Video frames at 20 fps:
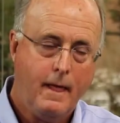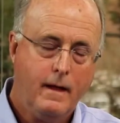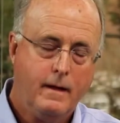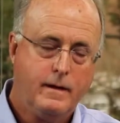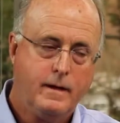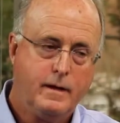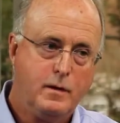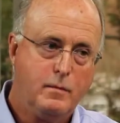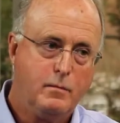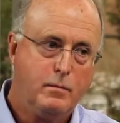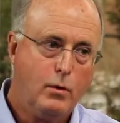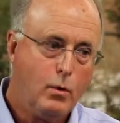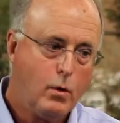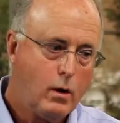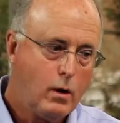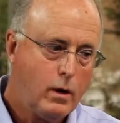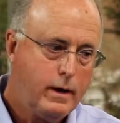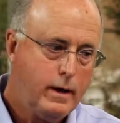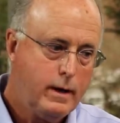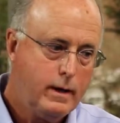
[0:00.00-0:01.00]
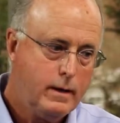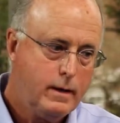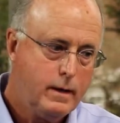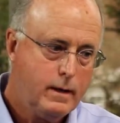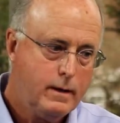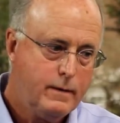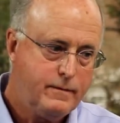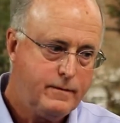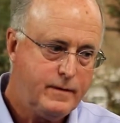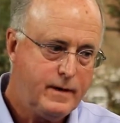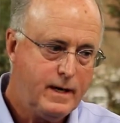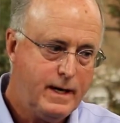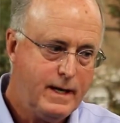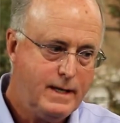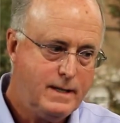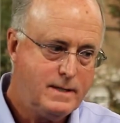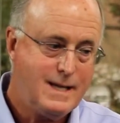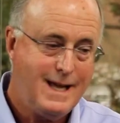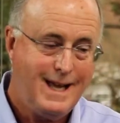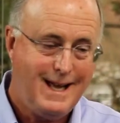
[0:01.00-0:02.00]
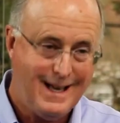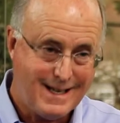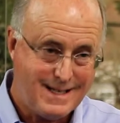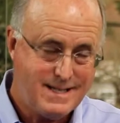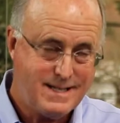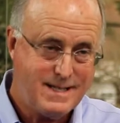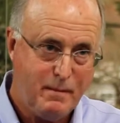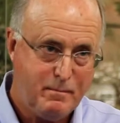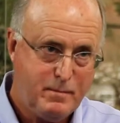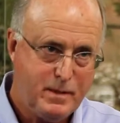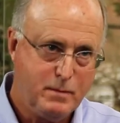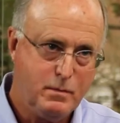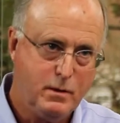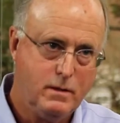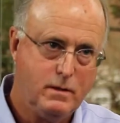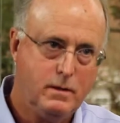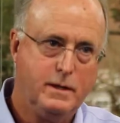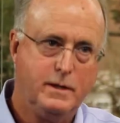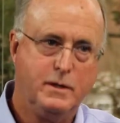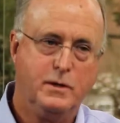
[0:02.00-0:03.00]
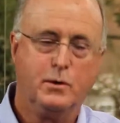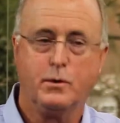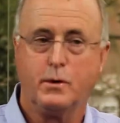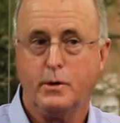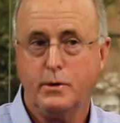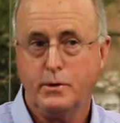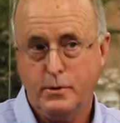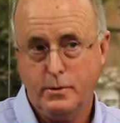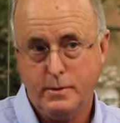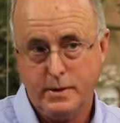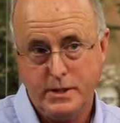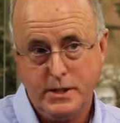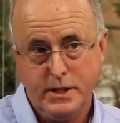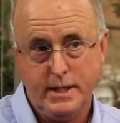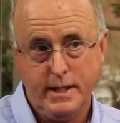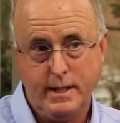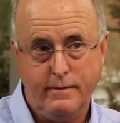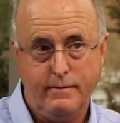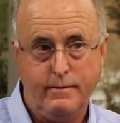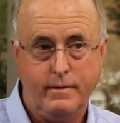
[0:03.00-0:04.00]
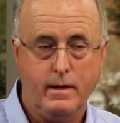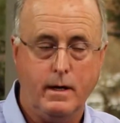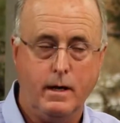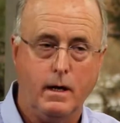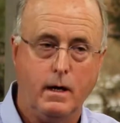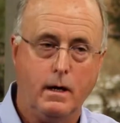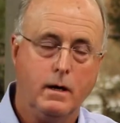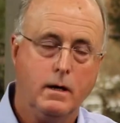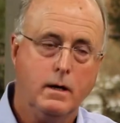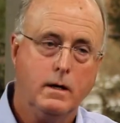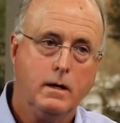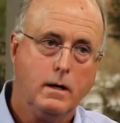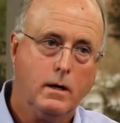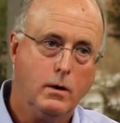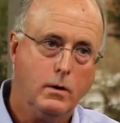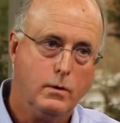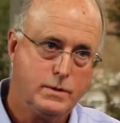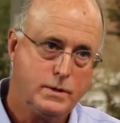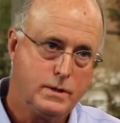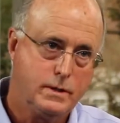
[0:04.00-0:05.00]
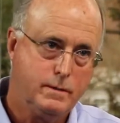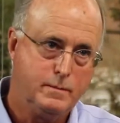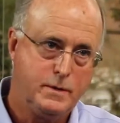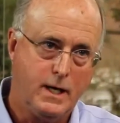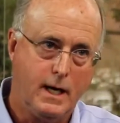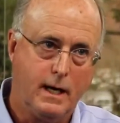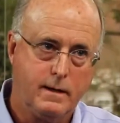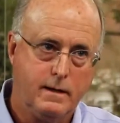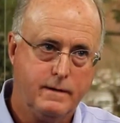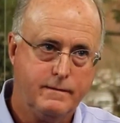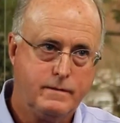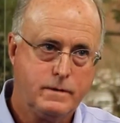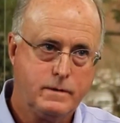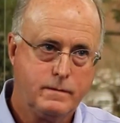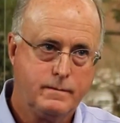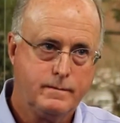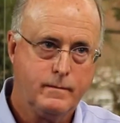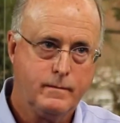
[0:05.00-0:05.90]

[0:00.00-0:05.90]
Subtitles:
that the board finds acceptable in order to achieve their goals and objectives.